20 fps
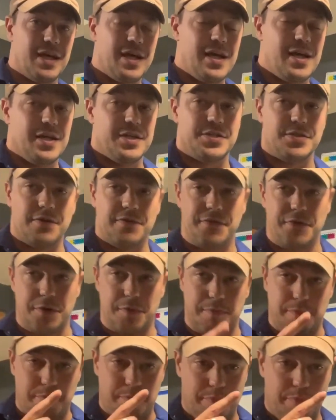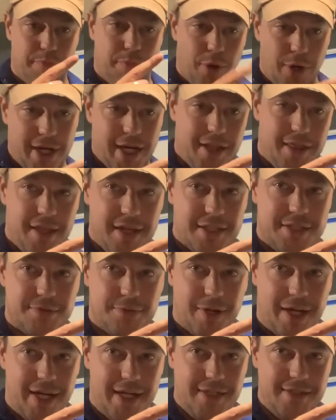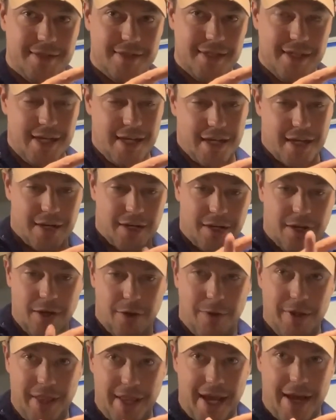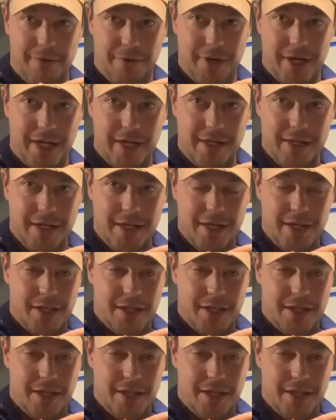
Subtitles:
So if you're pointed this way and going that way,